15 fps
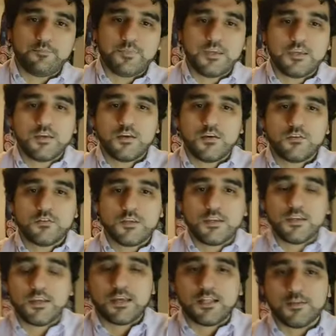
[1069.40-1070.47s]
Because
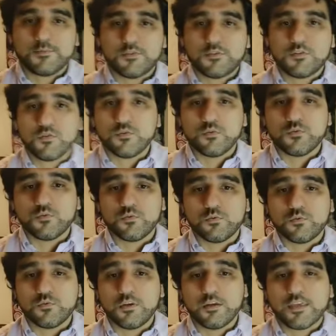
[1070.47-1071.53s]
it helps
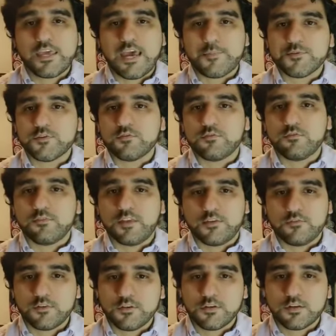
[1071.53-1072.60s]
to encapsulate
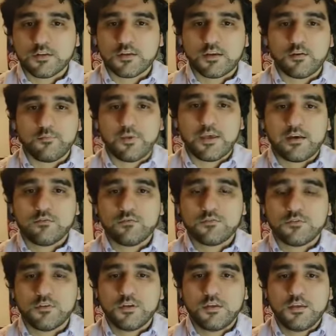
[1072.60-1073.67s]
flavor
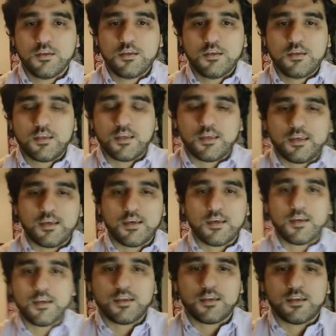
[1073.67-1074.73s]
compounds,
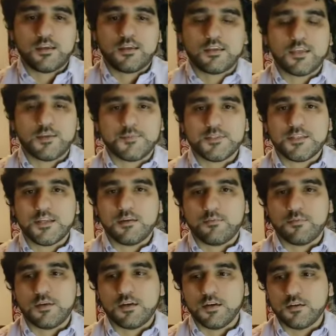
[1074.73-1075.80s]
and it keeps them